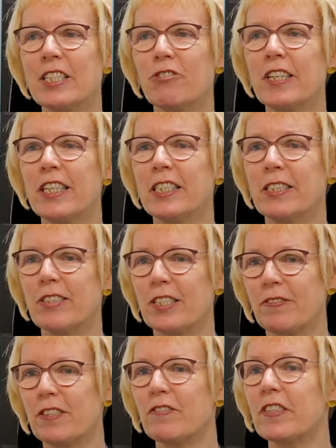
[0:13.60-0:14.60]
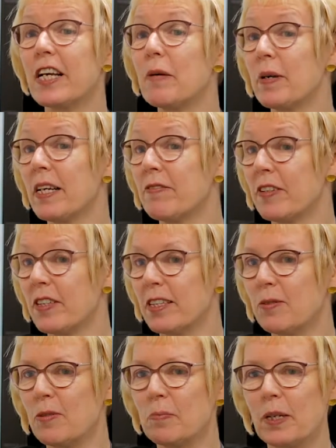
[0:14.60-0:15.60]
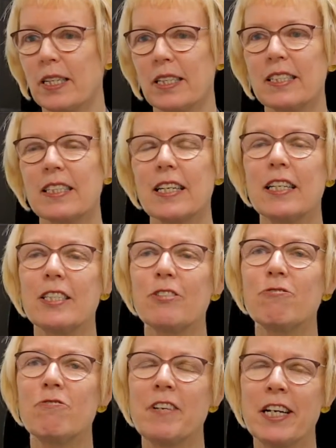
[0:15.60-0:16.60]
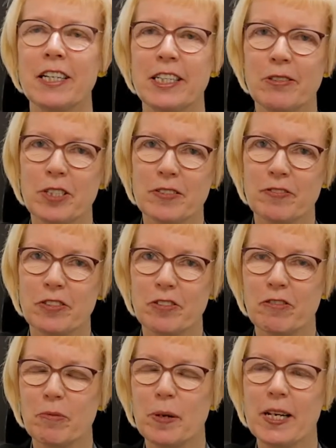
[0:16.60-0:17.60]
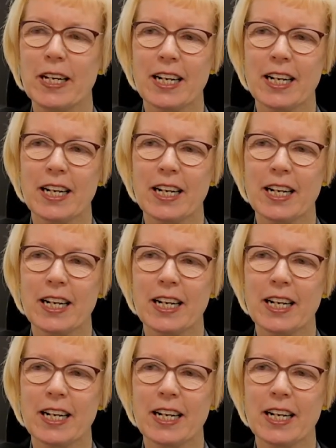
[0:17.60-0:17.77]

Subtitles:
is really useful for keeping everything in one place. It's really useful for being